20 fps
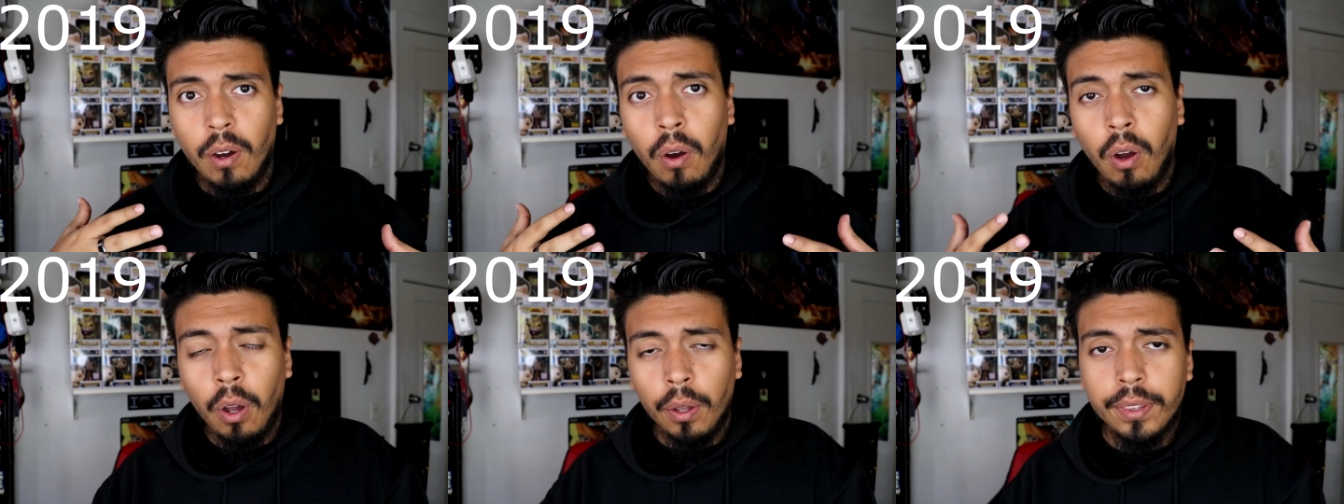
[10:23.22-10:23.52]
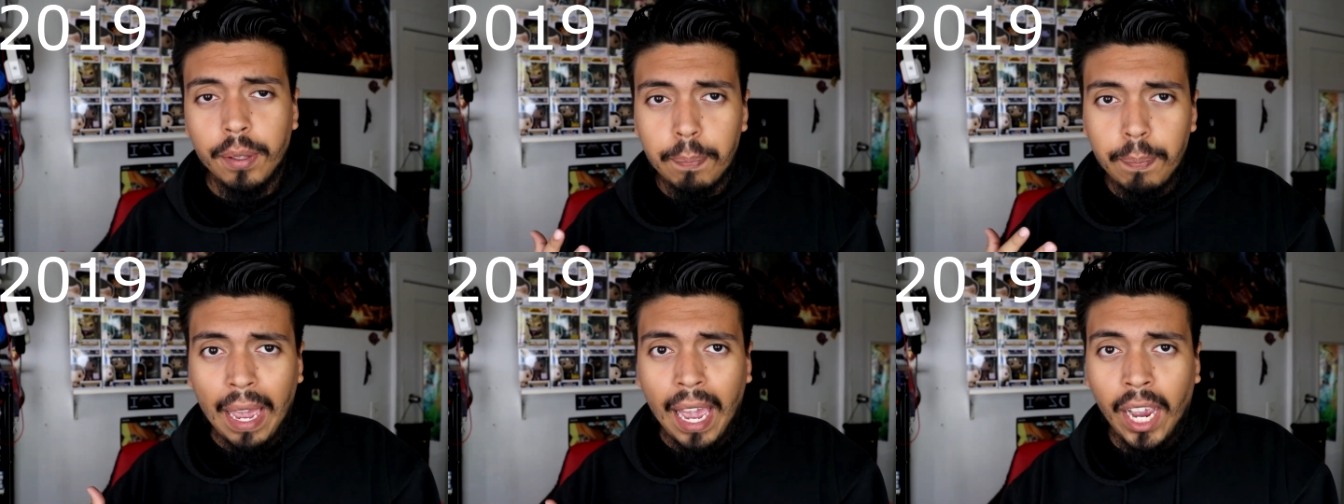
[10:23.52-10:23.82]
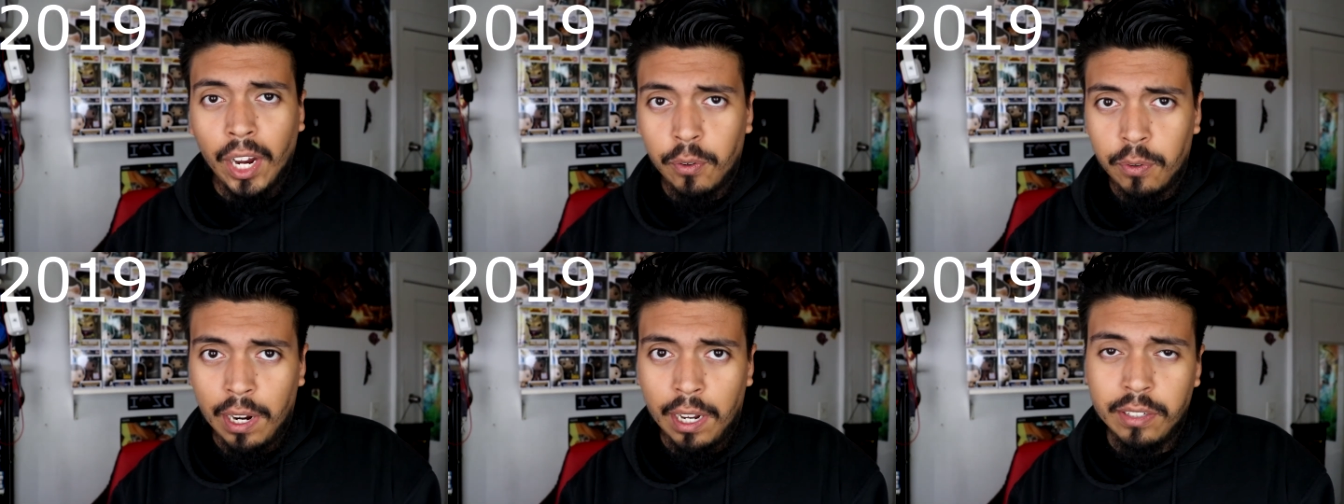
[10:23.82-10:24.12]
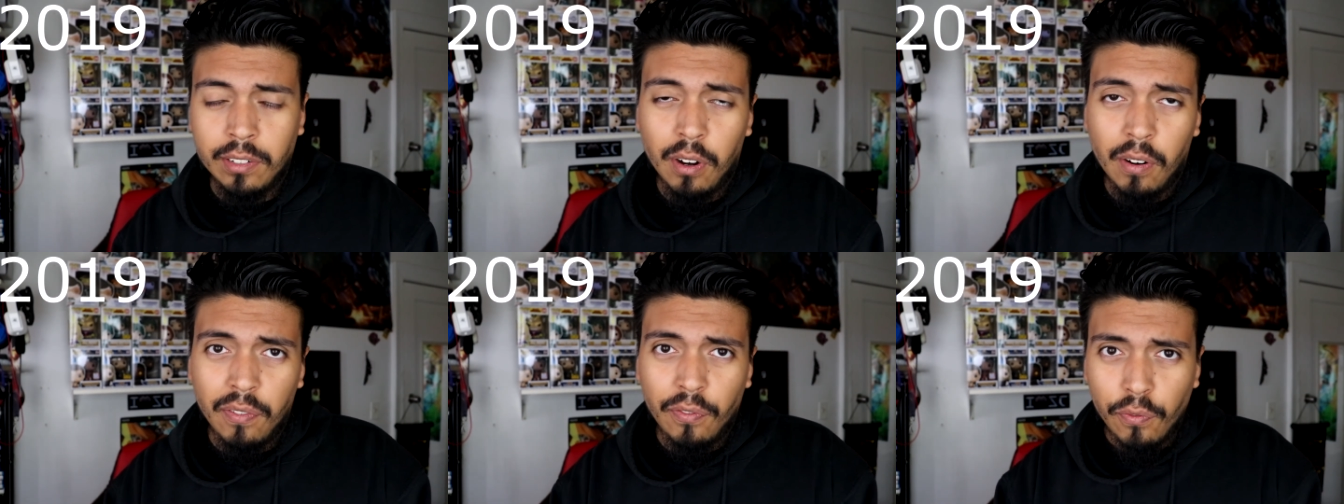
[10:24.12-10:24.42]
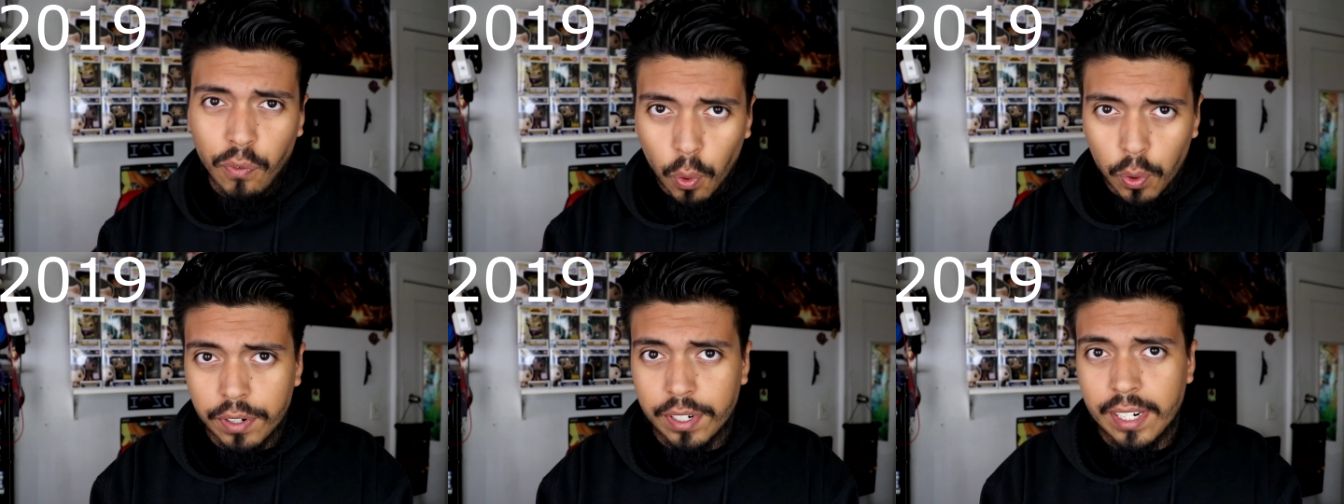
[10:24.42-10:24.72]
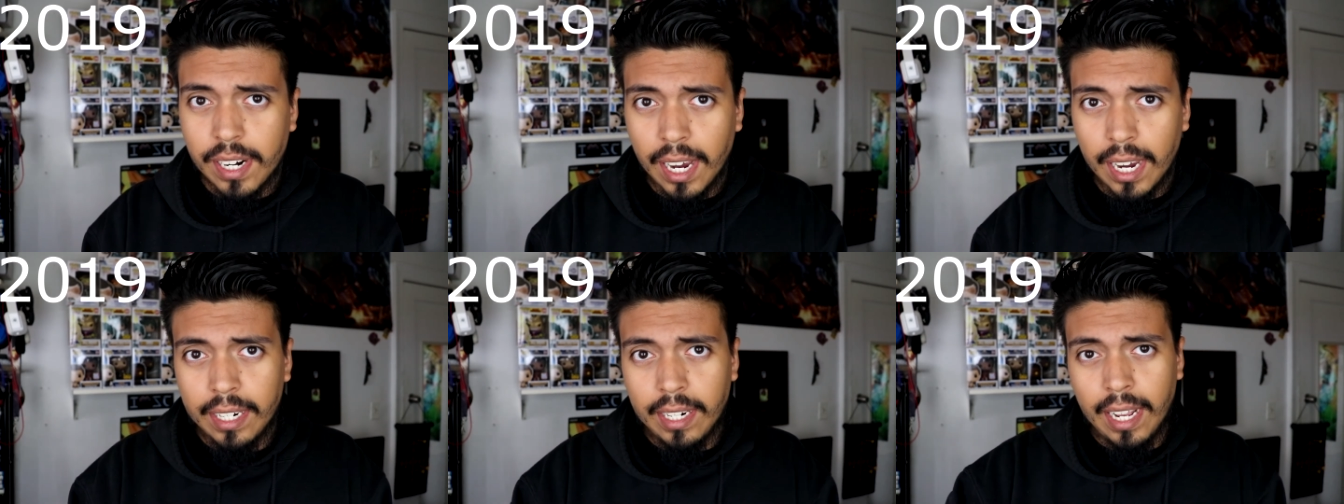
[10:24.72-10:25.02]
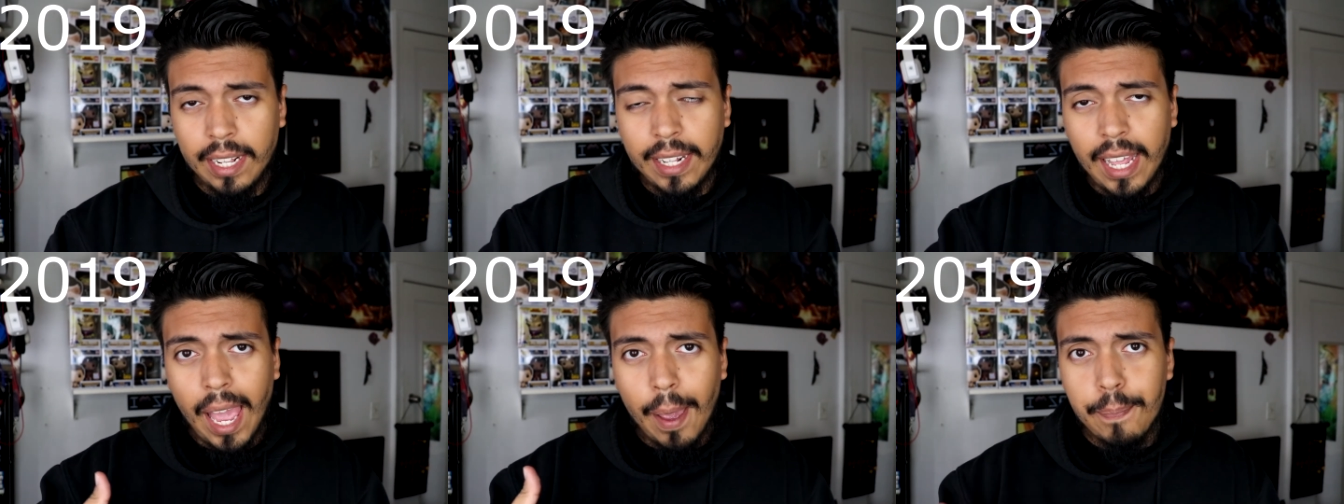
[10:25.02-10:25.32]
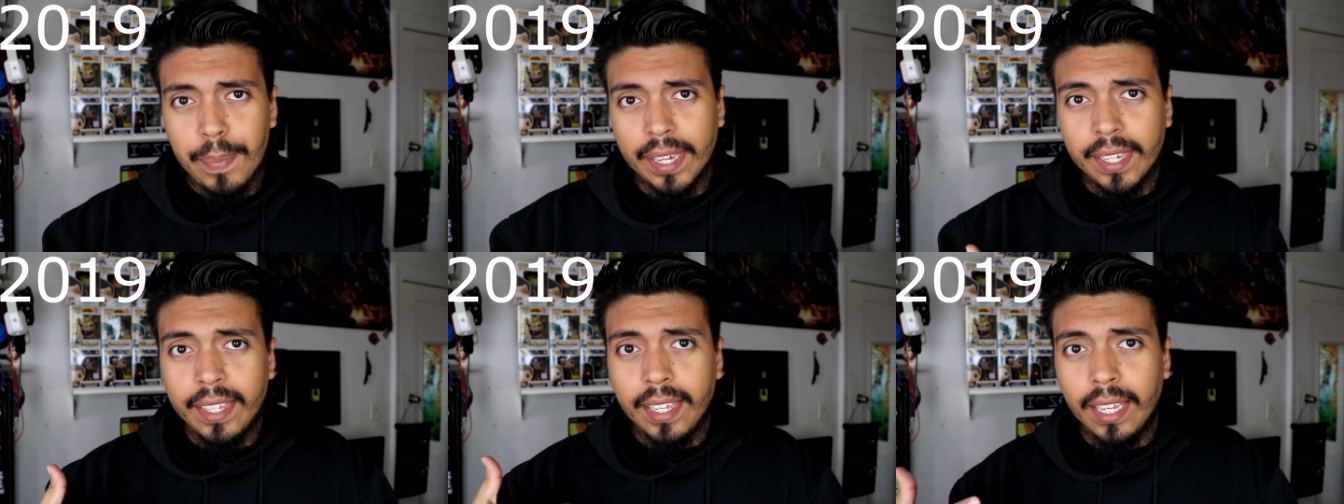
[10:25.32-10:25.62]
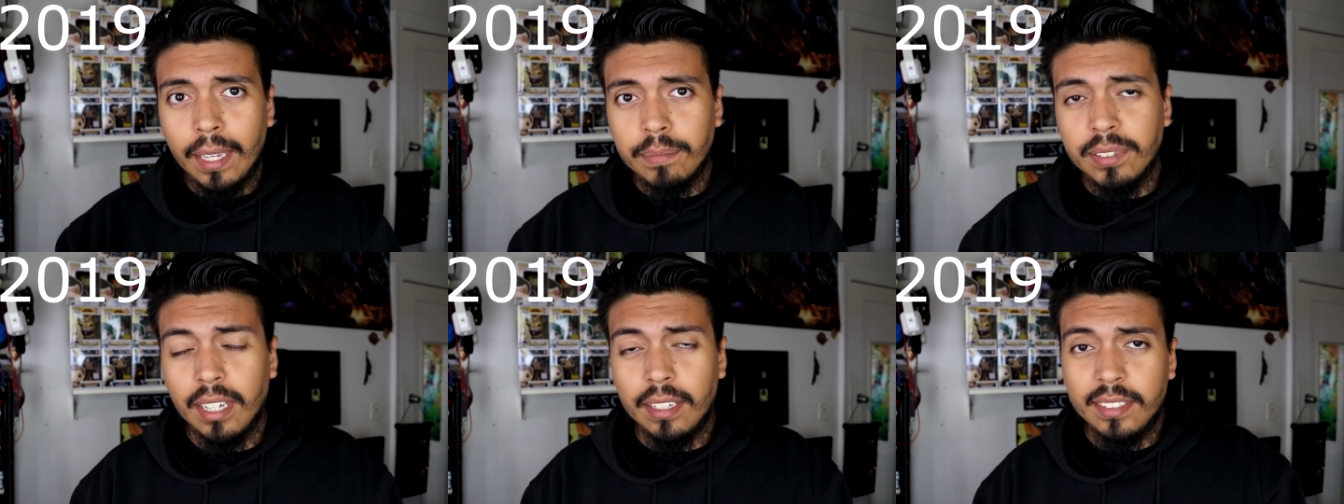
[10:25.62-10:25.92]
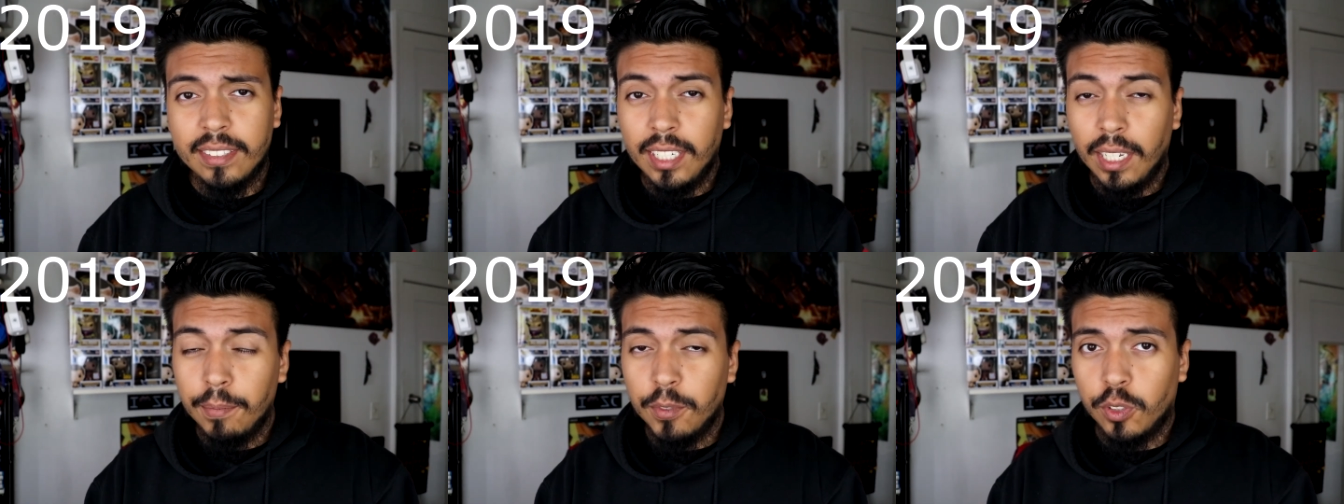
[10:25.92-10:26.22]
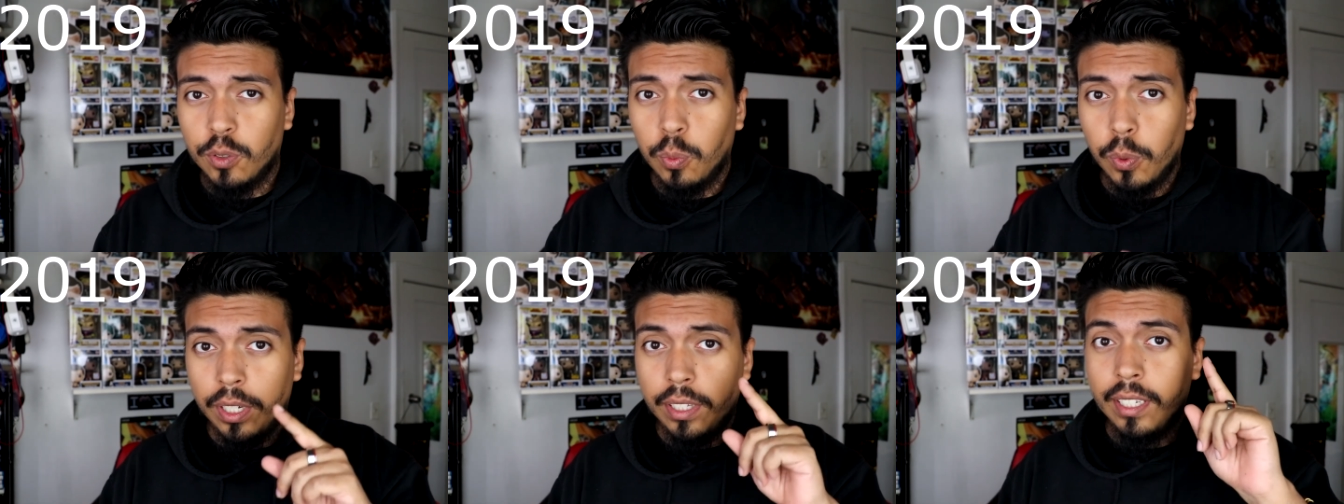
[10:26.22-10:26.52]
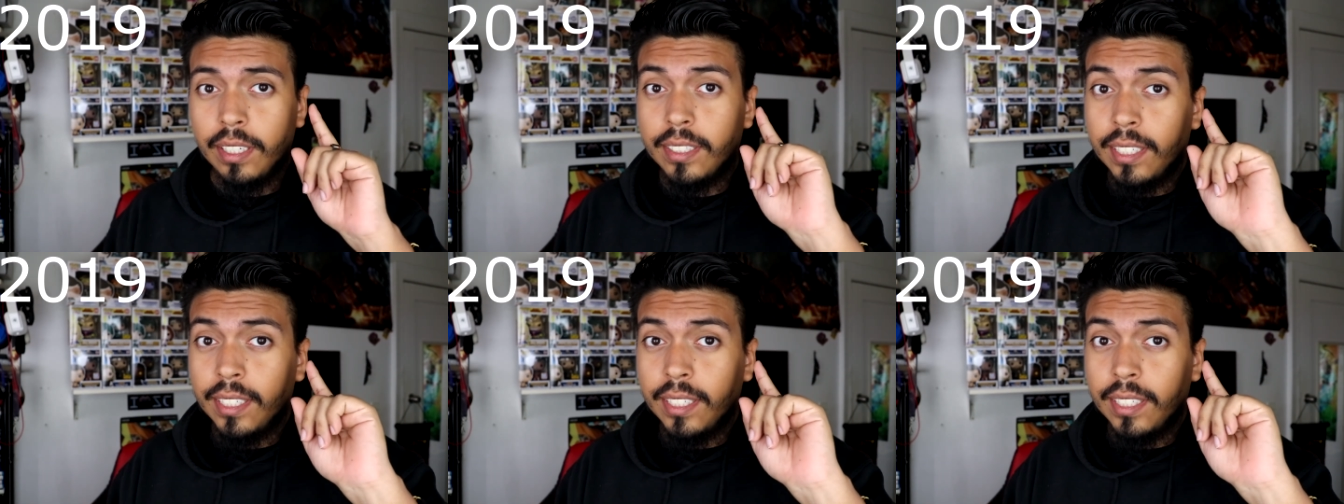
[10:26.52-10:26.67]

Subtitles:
all the background of Fortnite and Epic Games and Tim Sweeney.